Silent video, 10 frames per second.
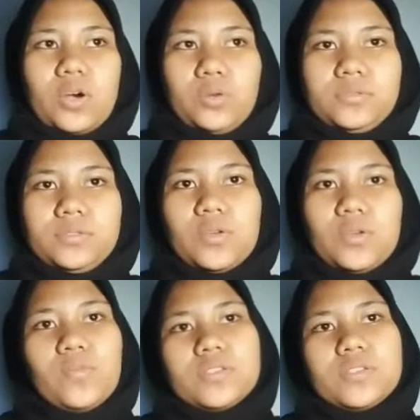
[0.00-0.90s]
was
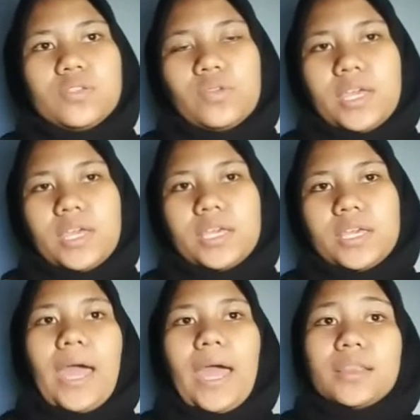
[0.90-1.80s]
looking at
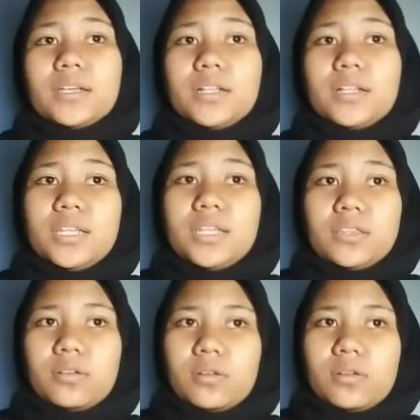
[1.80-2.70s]
a little
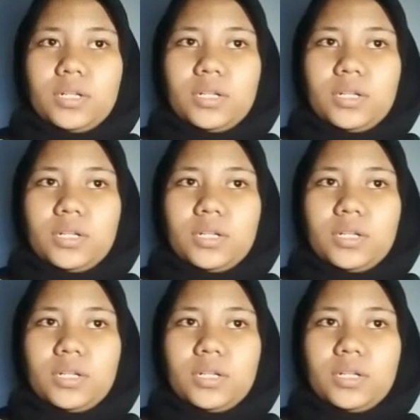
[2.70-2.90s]
girl